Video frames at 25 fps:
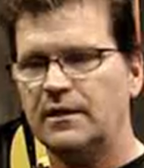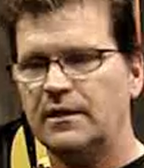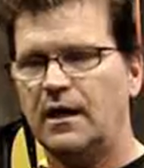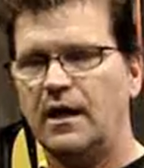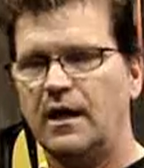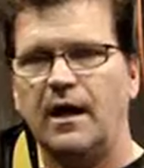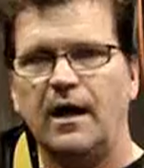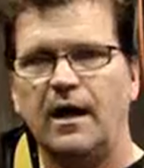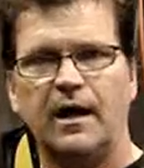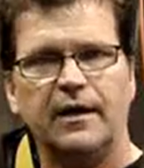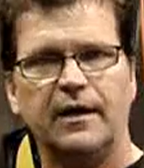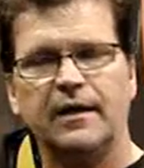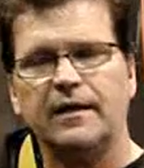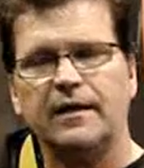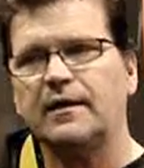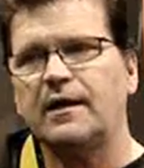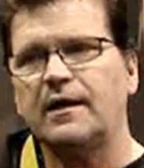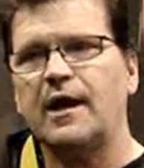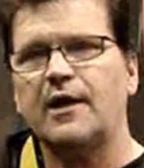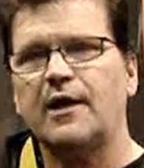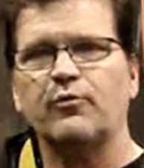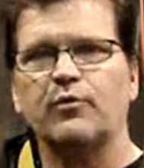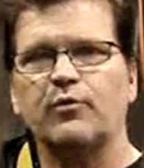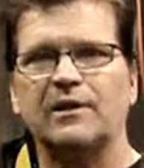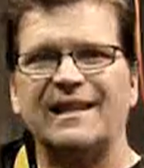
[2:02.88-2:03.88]

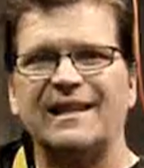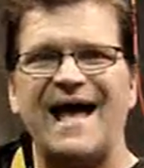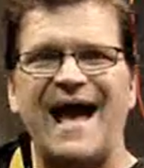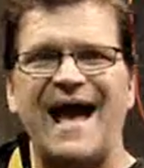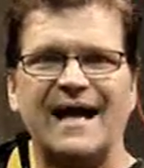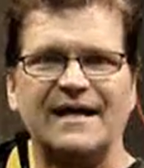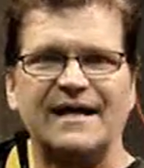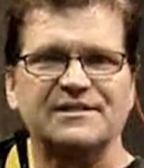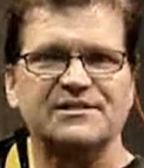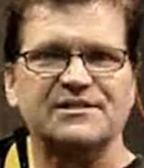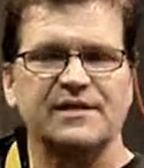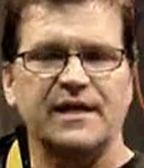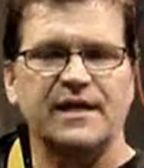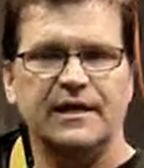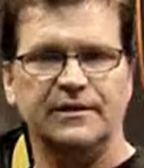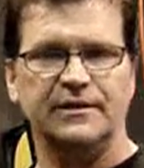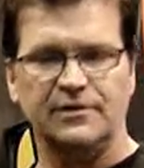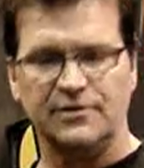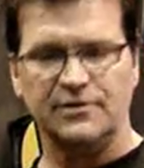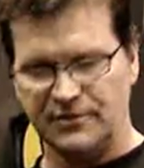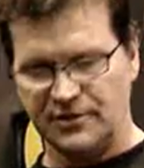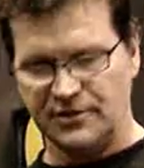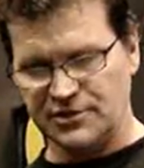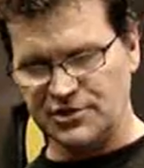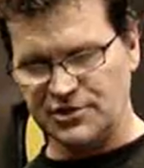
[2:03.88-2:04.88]
kind of relax, and
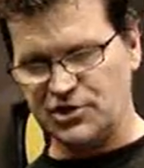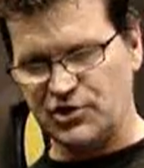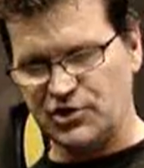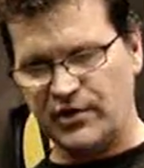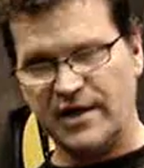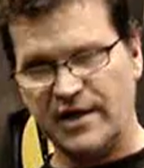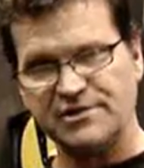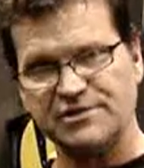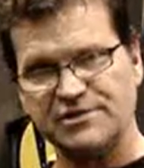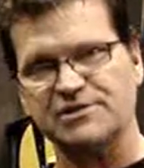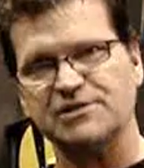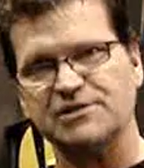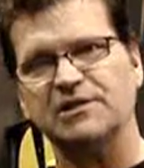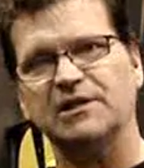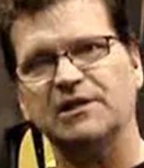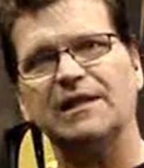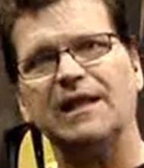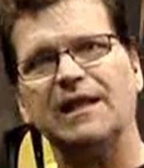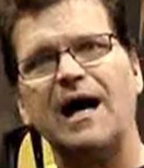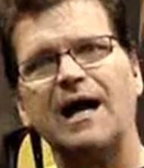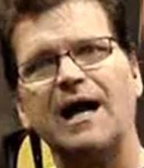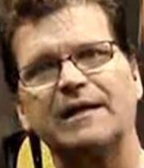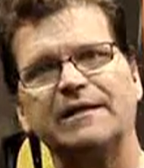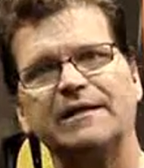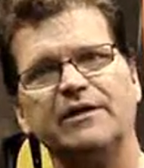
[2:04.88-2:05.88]
the stress isn't
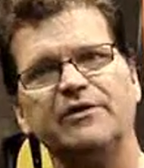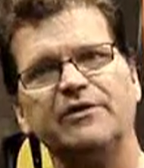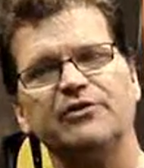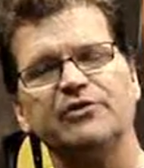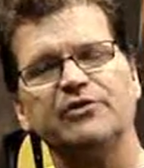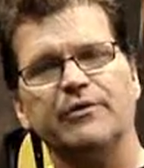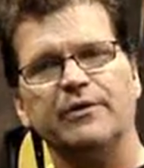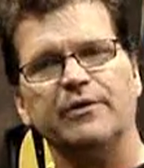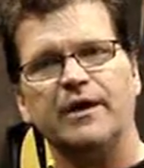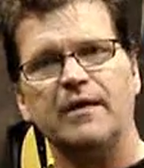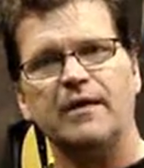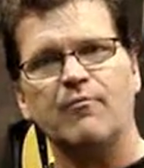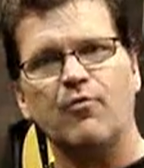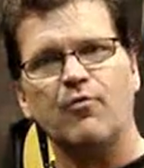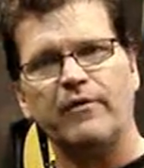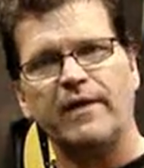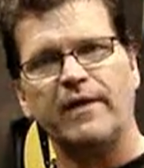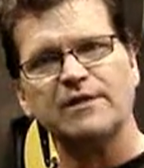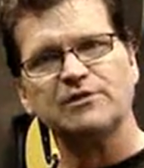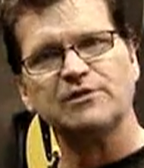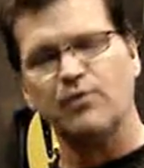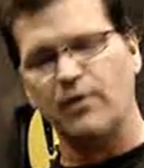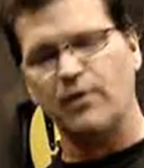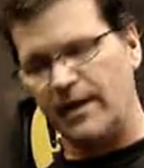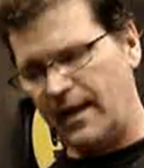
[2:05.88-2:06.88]
locked into it anymore.
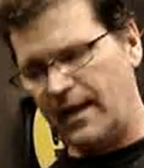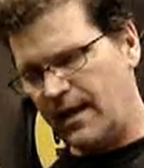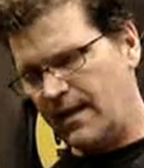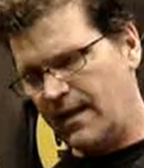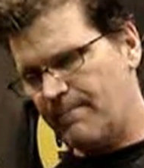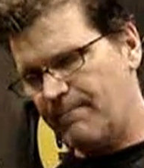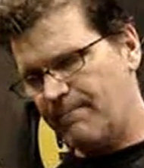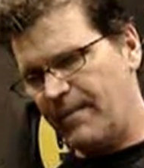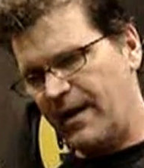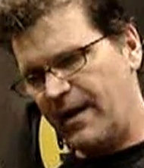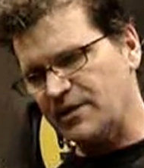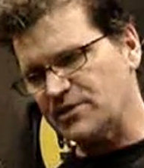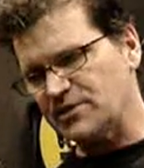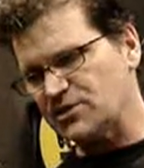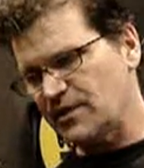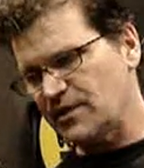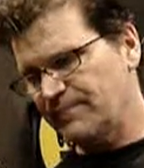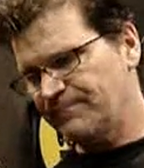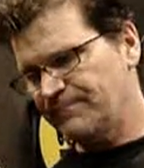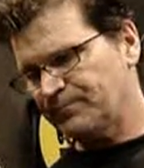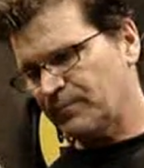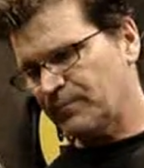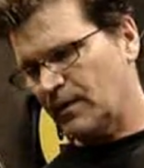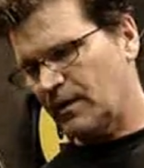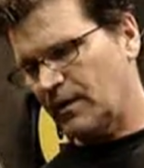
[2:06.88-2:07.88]
That's what makes
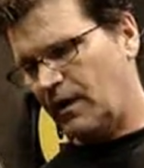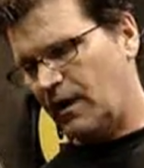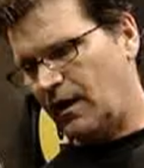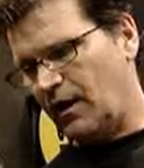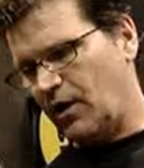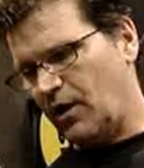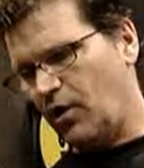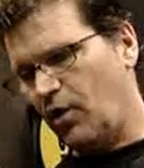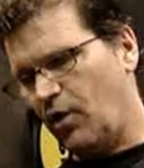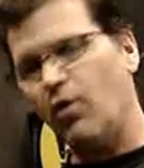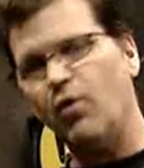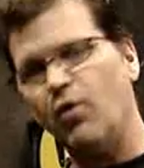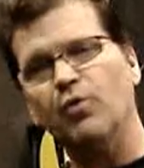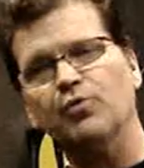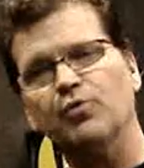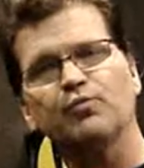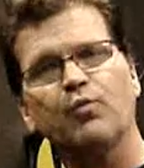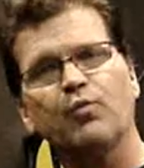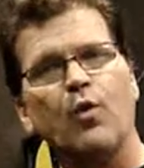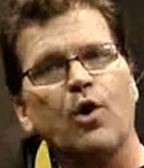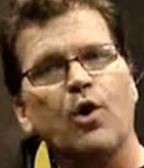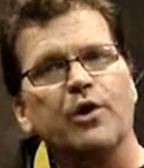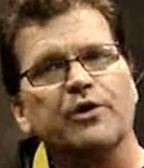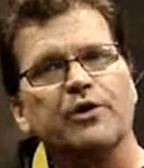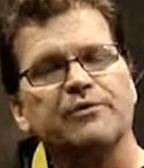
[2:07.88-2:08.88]
cold
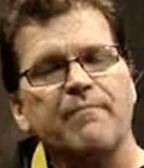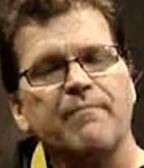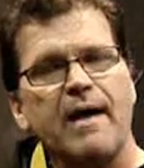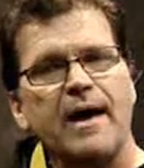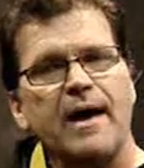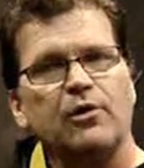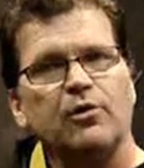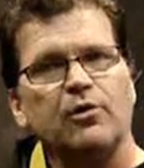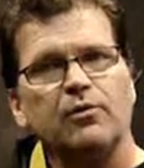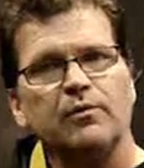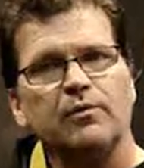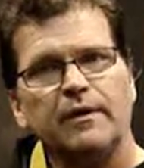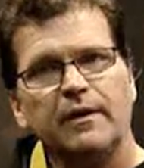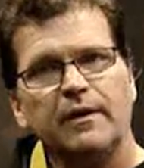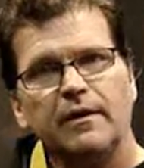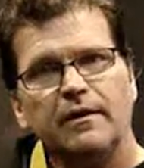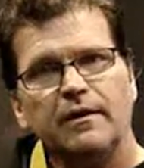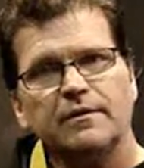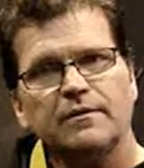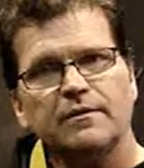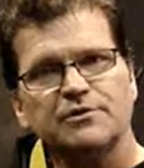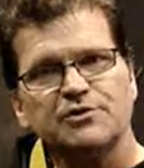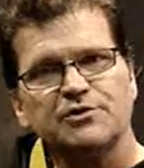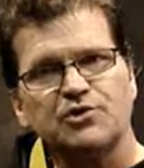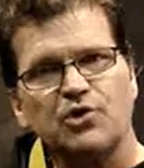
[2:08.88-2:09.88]
worked metal
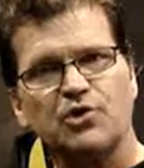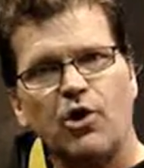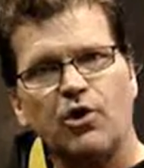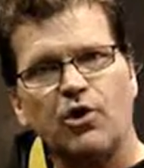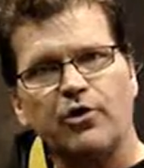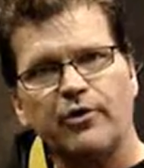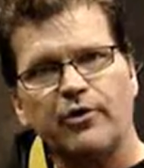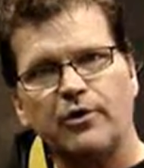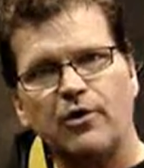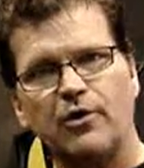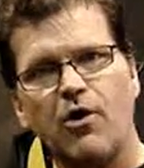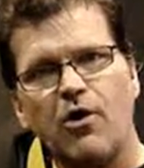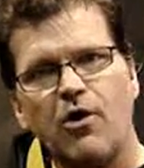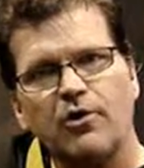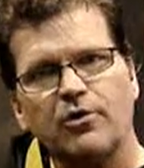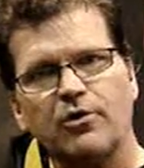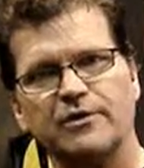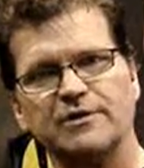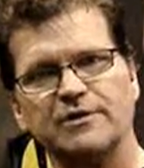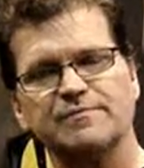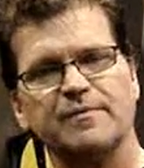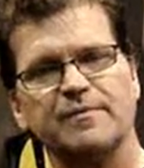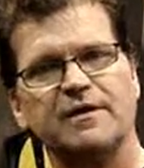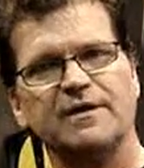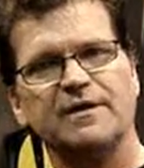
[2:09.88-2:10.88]
stronger and harder,
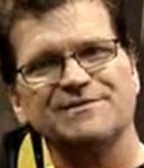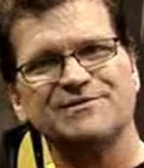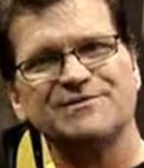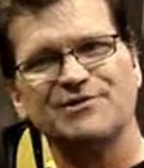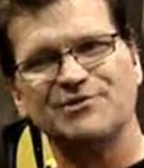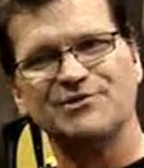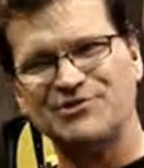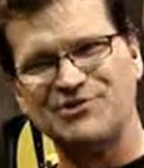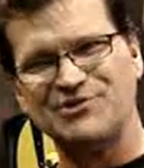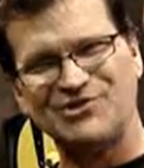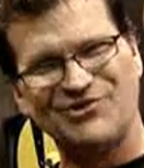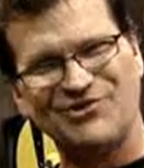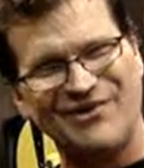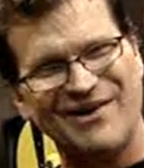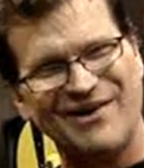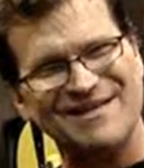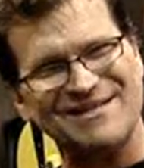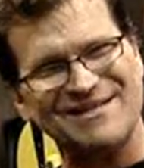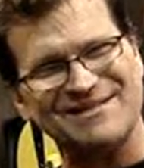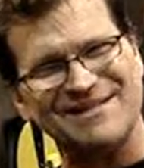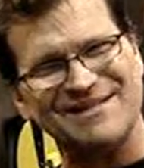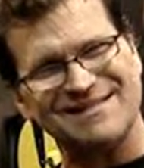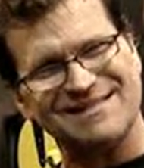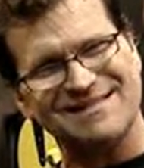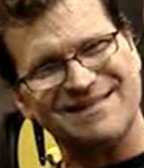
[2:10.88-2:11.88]
is because there's
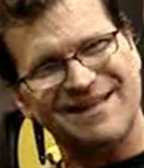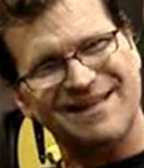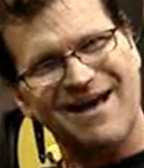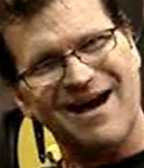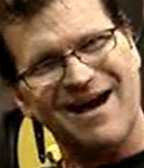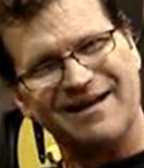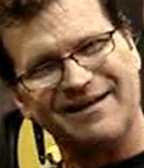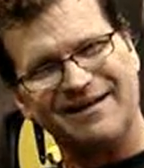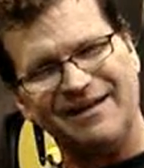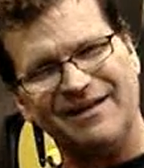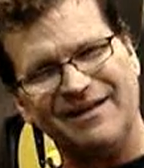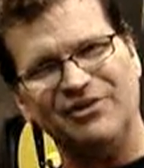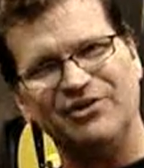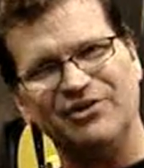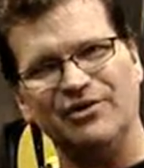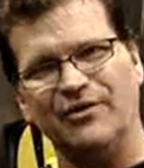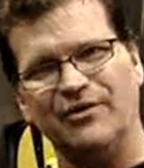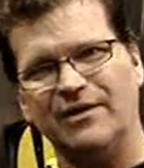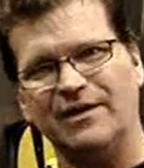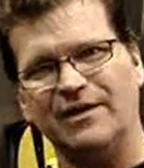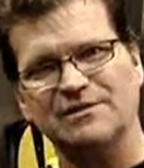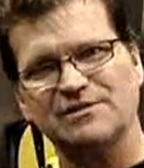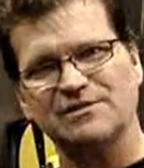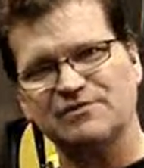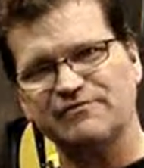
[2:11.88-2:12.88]
stress that's locked into it,
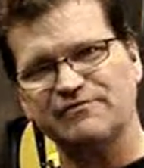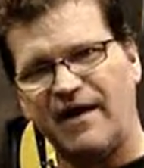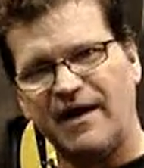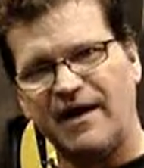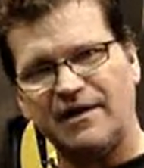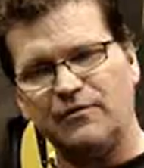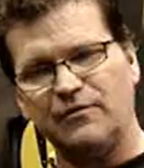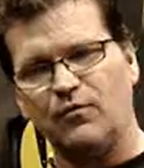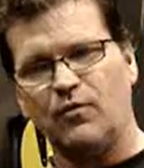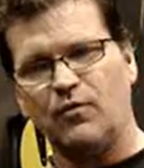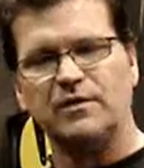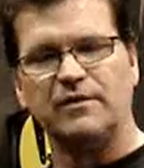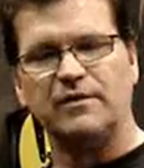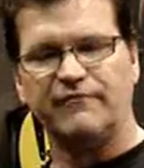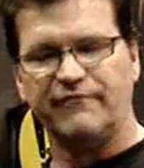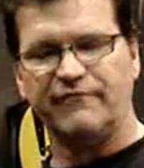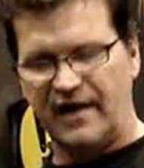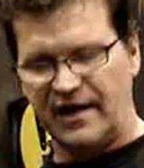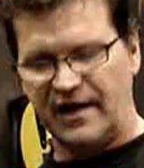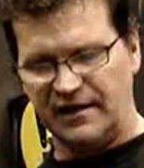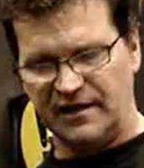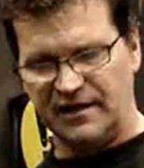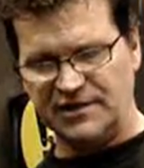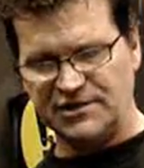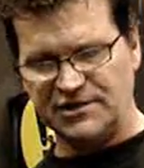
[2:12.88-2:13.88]
and it's fighting
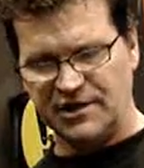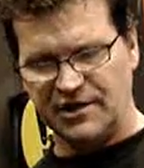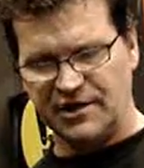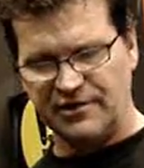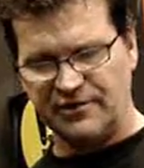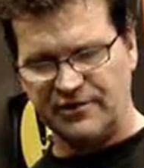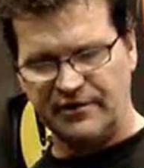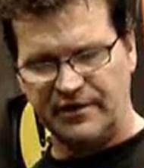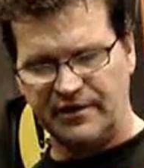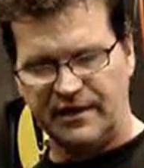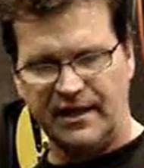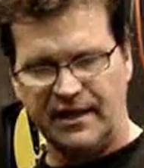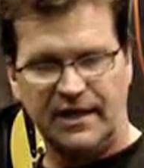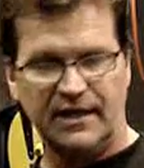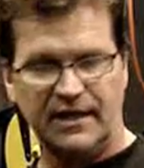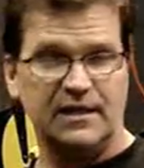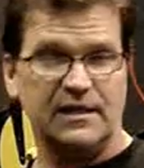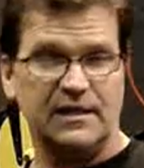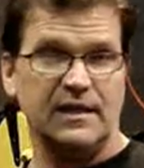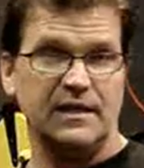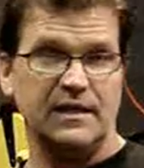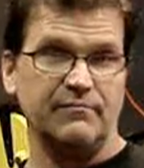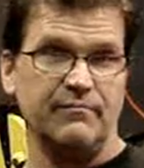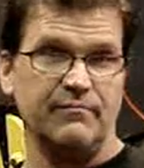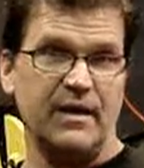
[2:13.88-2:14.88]
each other, and
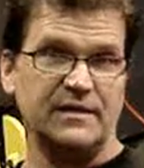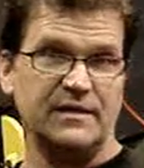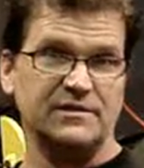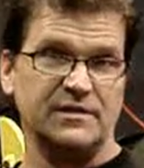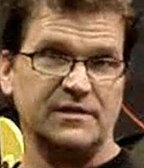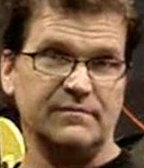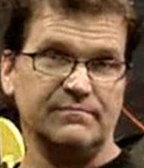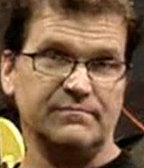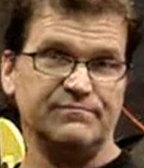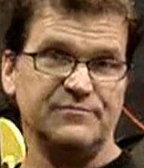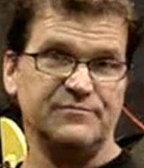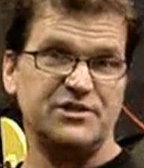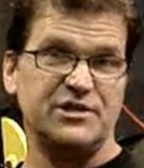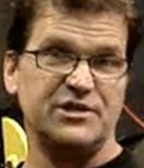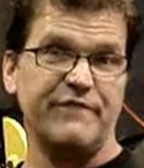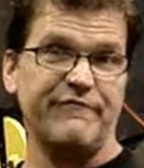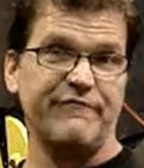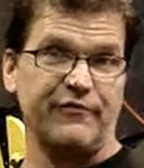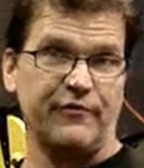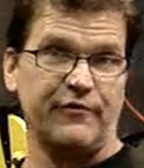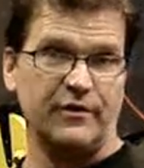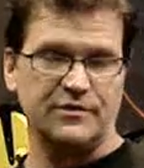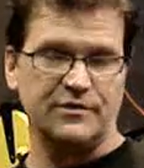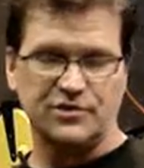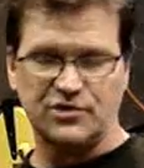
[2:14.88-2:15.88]
it makes it
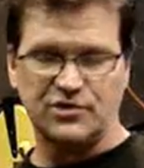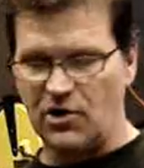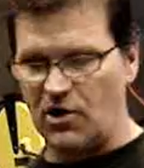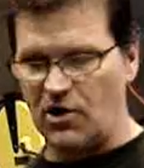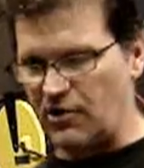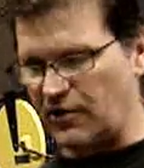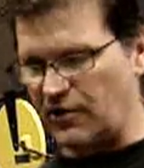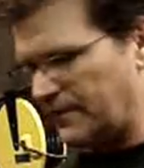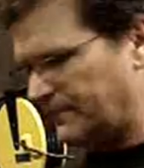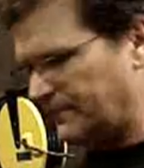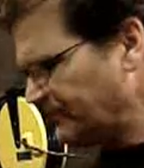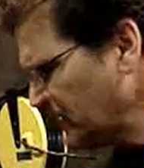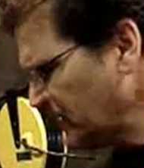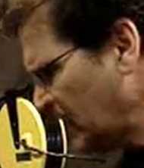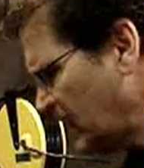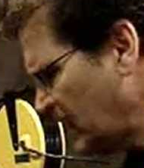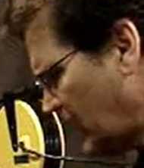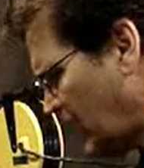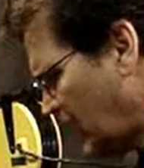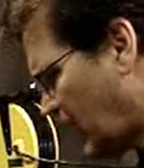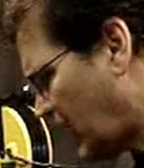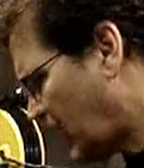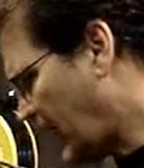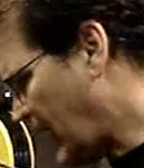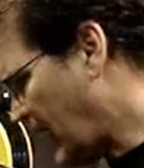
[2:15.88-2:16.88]
stiffer and stronger.
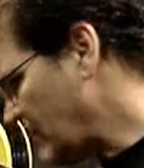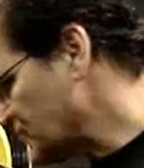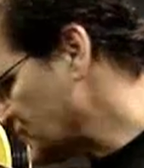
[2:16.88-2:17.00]
All right,